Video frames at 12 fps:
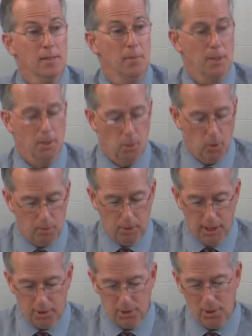May the Lord
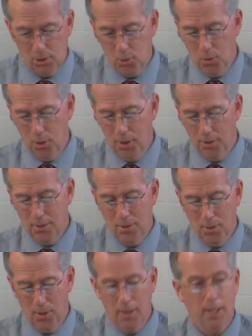bless his word
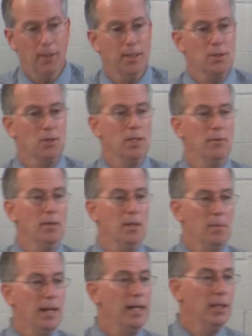to our hearing this evening,
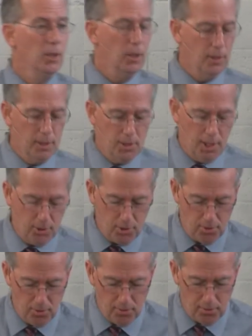and may he encourage us
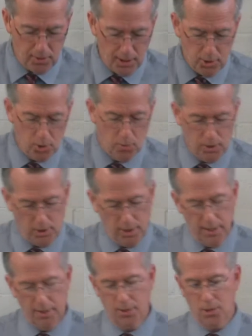through the things that we
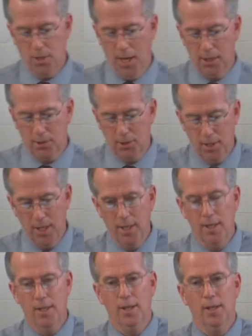see in this text
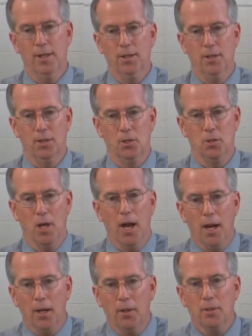to
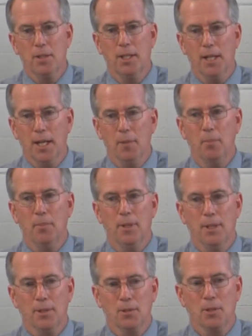desire to keep
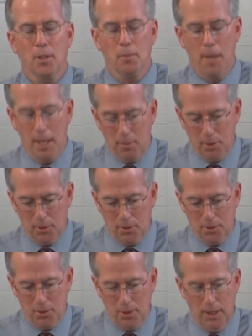his
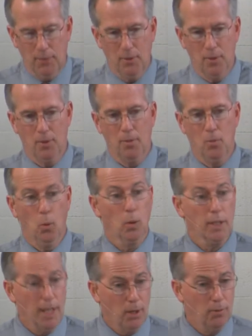commandments even more
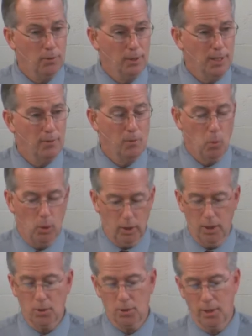carefully, even more
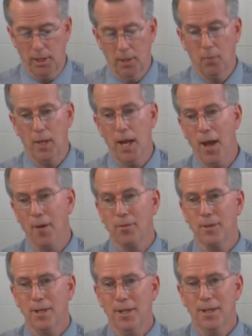closely than we have
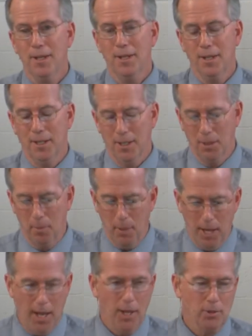in the
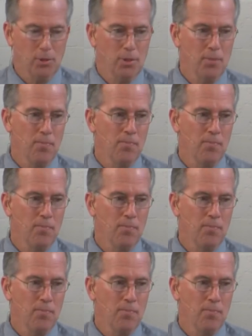past.